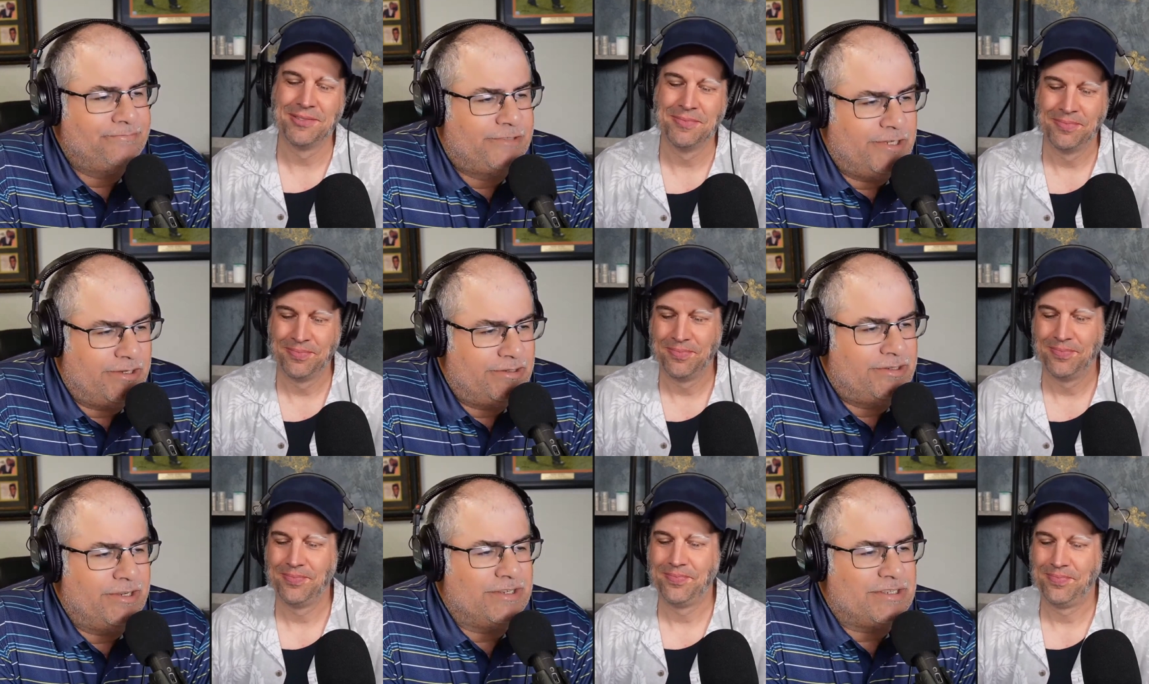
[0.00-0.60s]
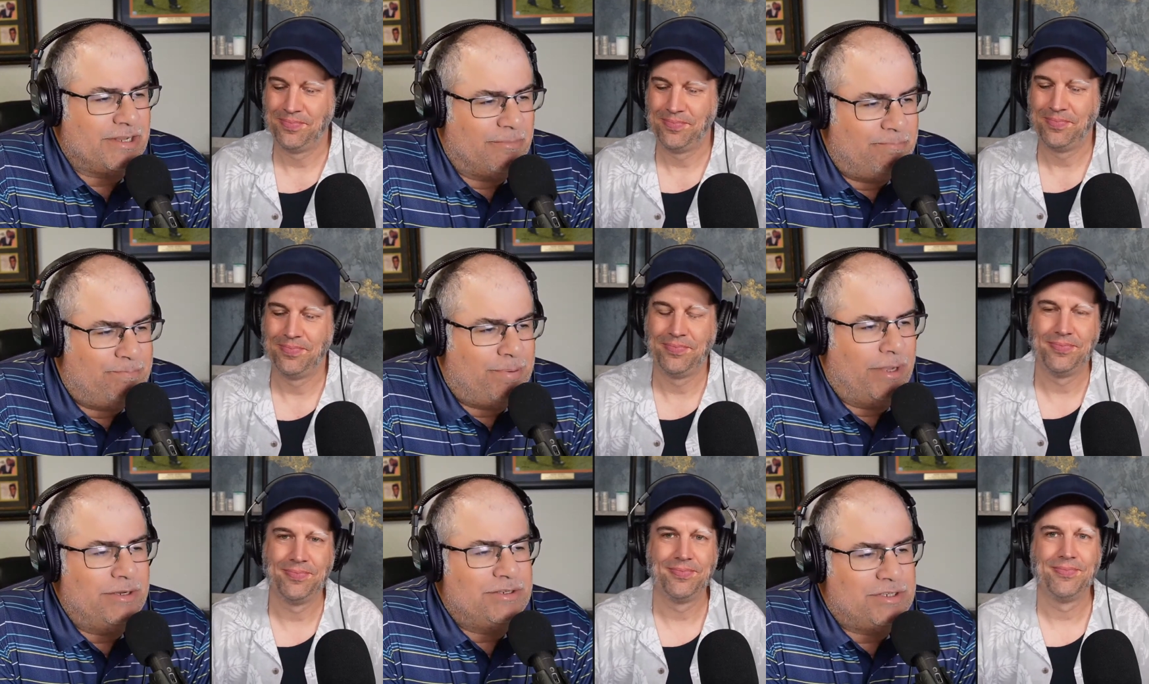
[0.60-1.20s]
Speaker 1: J- just a
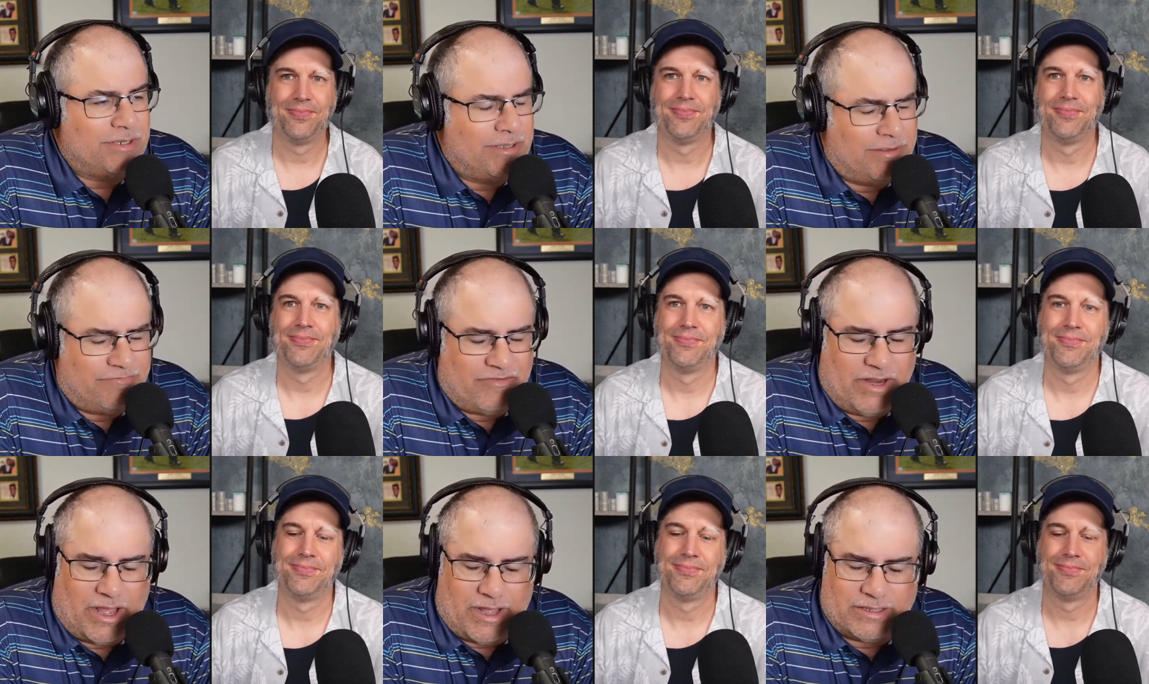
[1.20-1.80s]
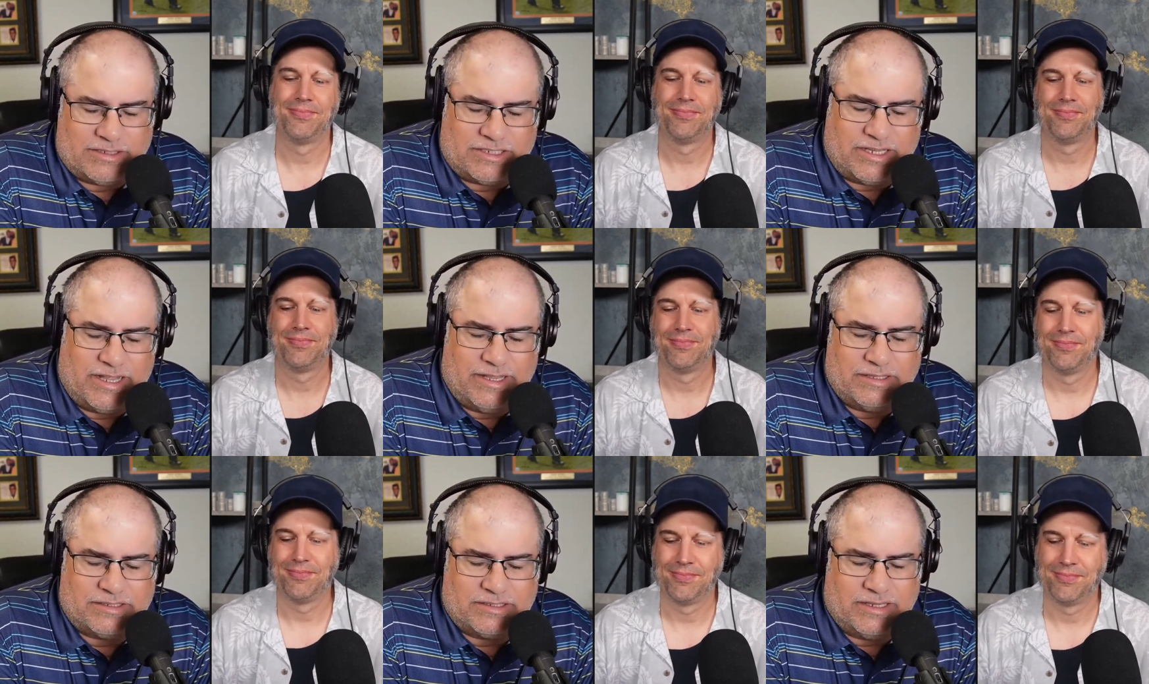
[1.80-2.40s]
bunch of
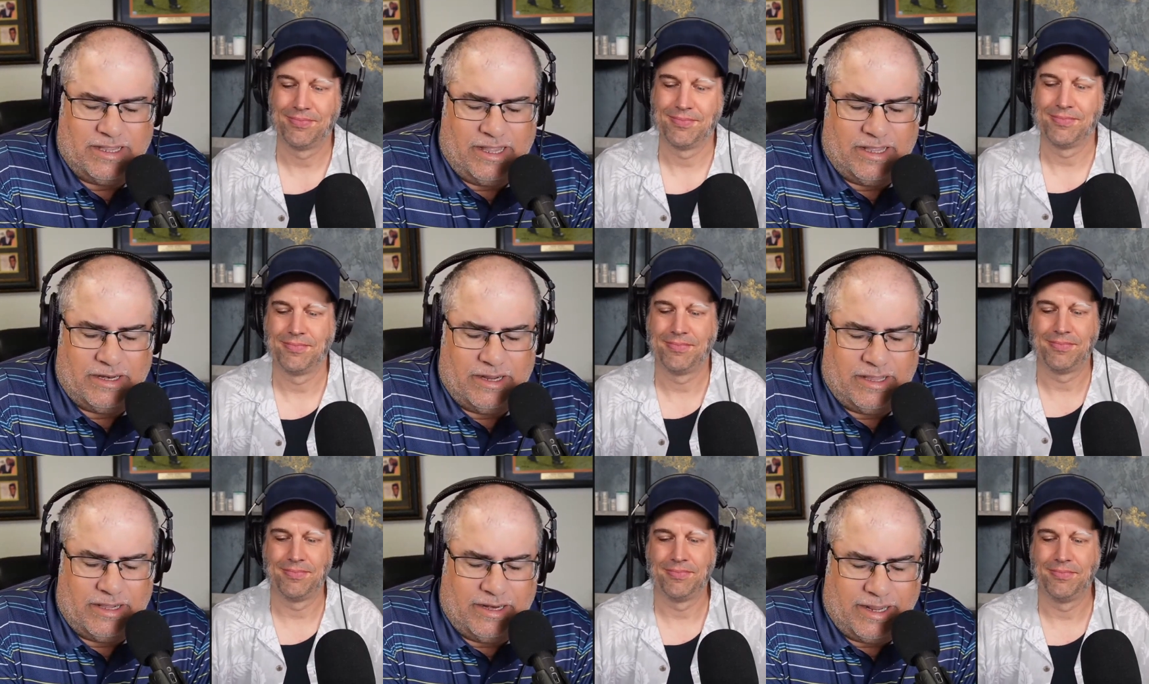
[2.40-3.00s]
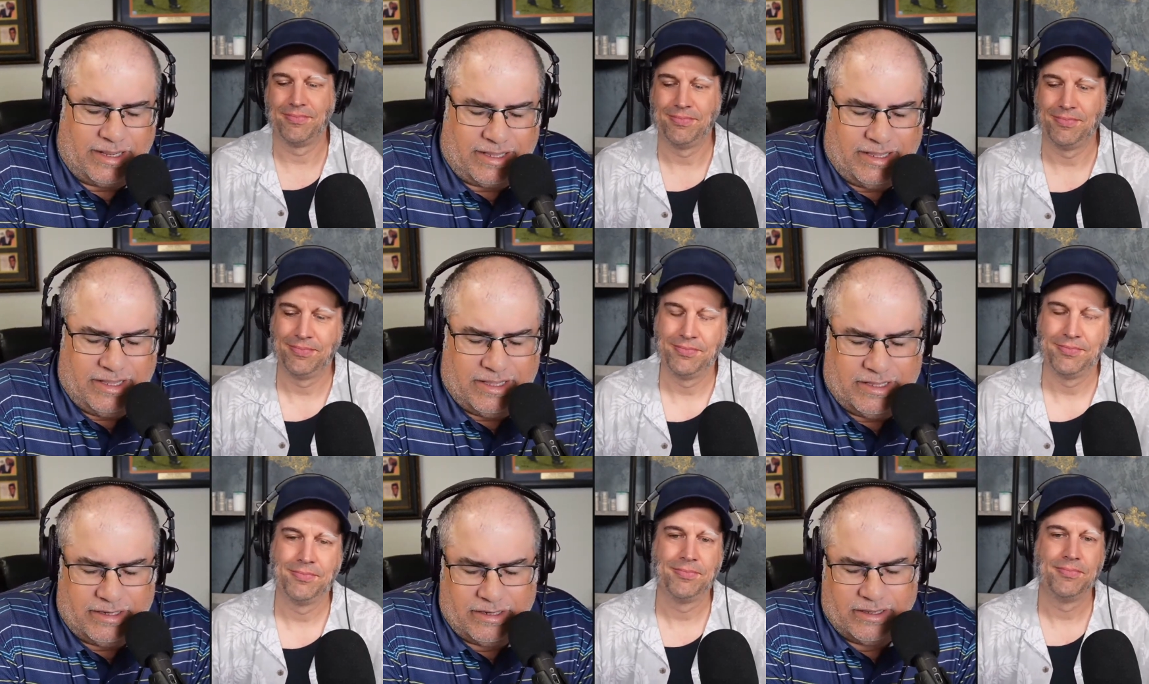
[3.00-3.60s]
nonsense. And, and
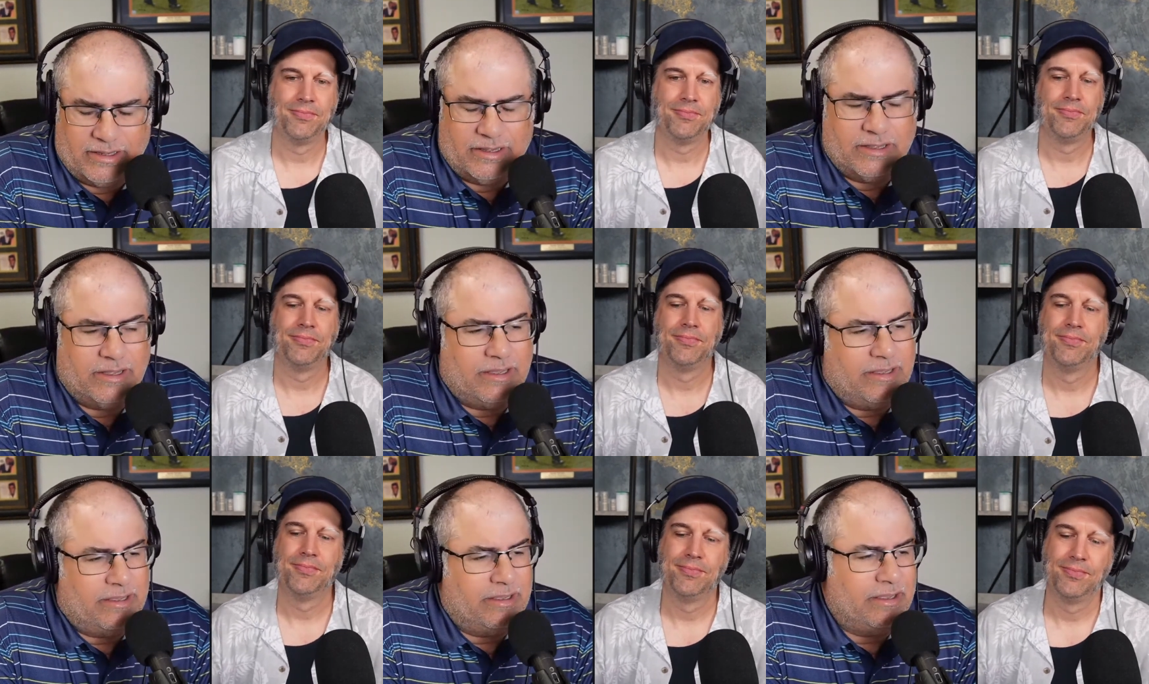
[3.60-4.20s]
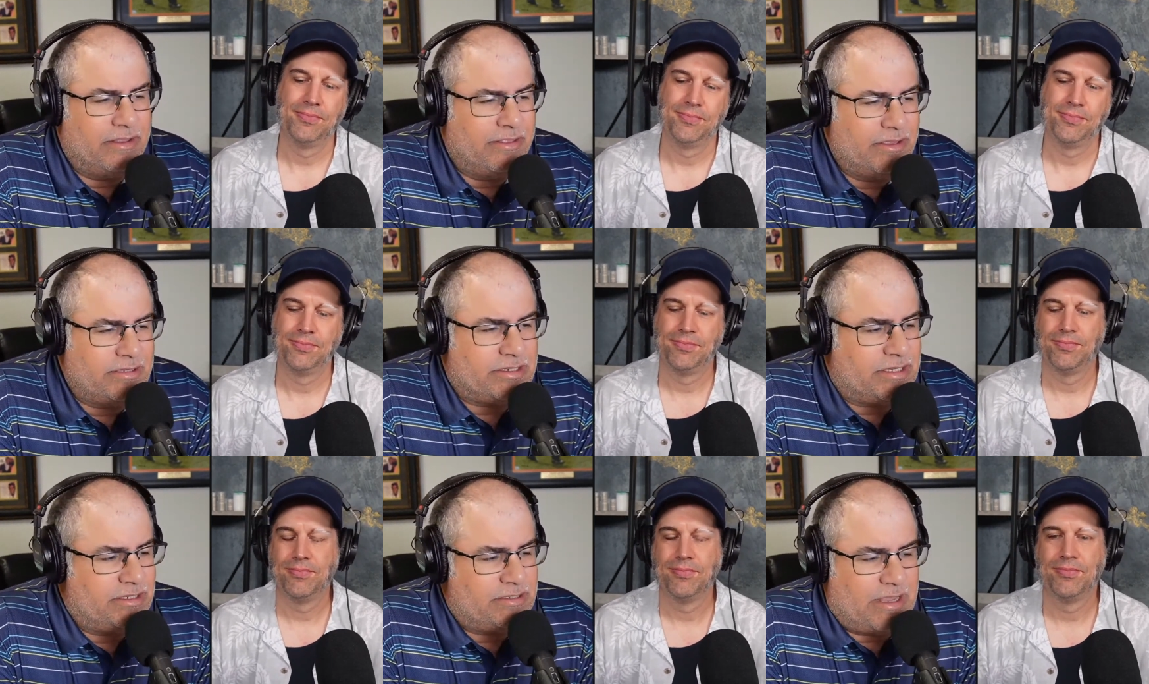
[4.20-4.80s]
again, uh,
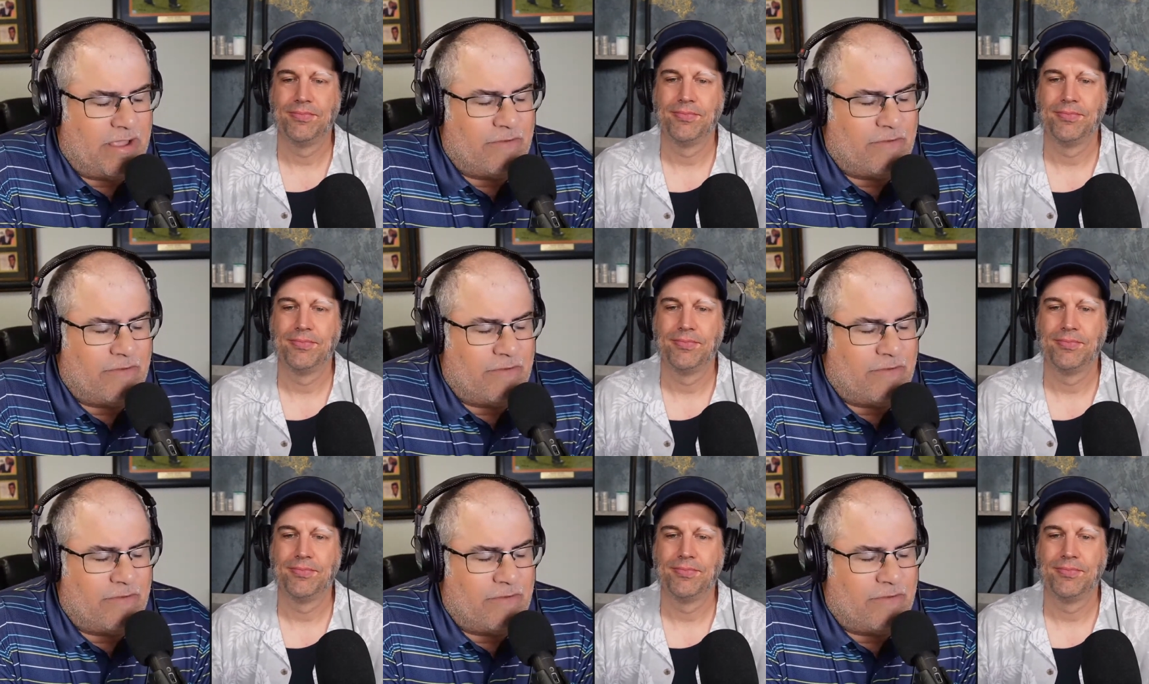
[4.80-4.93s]
this is